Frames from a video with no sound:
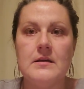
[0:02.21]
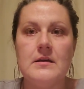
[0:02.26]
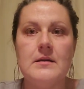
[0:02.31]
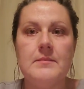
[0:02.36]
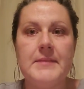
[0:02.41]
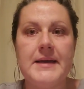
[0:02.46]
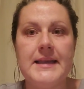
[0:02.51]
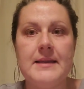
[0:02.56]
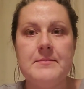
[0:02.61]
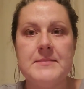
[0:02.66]

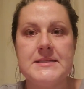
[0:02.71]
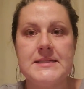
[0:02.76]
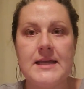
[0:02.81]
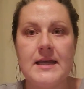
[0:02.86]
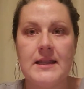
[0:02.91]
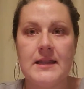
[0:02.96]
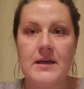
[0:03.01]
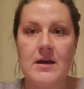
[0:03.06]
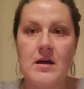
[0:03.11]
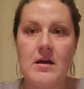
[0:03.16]
My name is
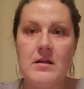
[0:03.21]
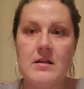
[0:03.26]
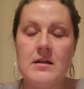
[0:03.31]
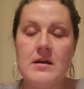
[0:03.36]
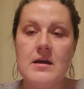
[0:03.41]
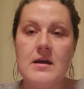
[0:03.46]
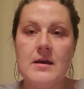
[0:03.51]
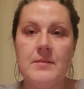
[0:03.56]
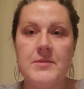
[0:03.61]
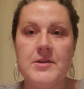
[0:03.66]
Kelly Hull.
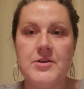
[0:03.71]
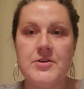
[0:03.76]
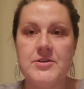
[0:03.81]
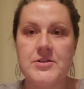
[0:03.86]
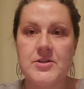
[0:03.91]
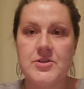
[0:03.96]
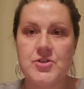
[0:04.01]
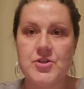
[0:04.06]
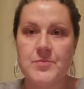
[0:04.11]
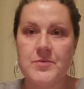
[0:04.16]
I'm the
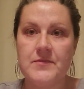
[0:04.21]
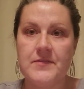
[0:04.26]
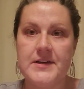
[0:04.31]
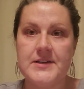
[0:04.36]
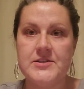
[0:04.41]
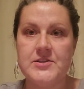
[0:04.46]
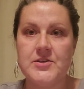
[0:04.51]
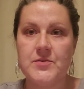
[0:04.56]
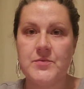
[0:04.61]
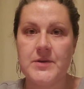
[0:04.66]
nursing
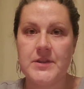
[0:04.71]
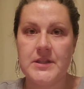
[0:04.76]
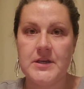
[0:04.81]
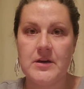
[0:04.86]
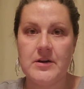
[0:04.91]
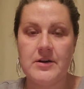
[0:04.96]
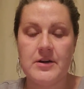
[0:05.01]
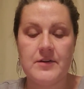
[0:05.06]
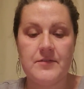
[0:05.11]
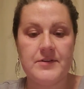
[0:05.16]
supervisor with the
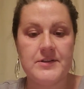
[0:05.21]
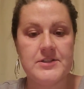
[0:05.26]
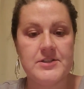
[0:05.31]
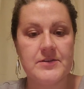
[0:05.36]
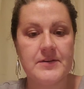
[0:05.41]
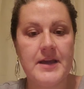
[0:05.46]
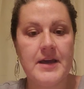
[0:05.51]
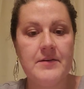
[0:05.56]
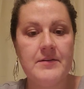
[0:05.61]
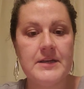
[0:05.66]
ARC of Rensselaer
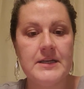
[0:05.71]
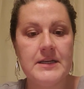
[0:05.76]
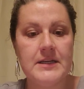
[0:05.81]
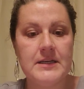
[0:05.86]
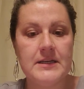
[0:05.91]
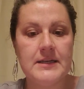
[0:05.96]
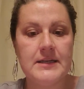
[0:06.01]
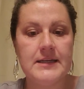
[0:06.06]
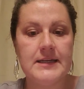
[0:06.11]
County,